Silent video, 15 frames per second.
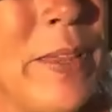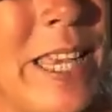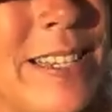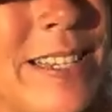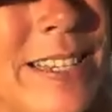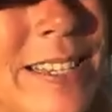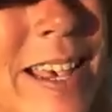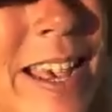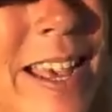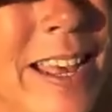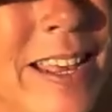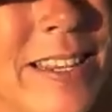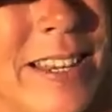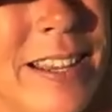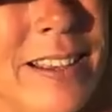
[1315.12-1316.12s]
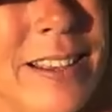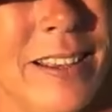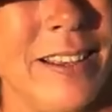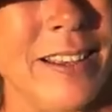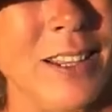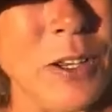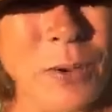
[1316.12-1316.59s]
It said
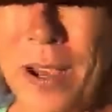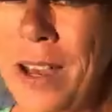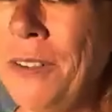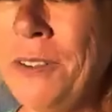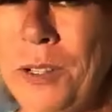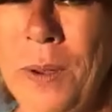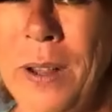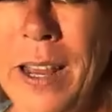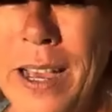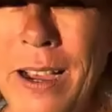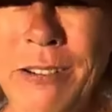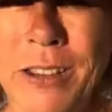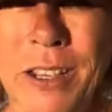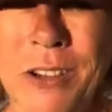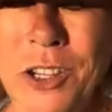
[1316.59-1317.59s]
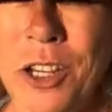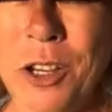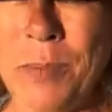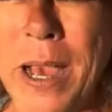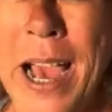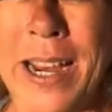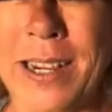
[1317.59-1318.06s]
you have to allow
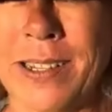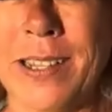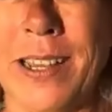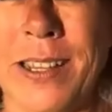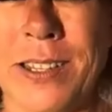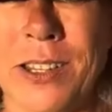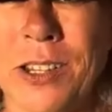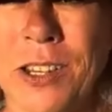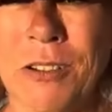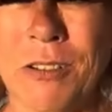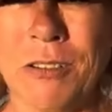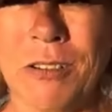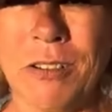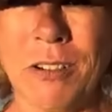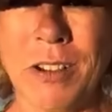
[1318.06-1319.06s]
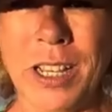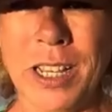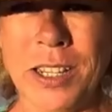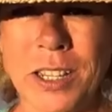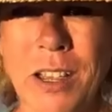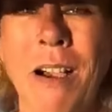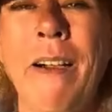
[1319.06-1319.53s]
YouTube access to your
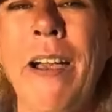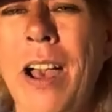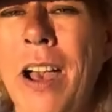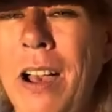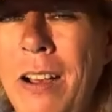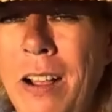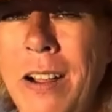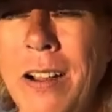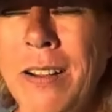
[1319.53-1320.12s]
entire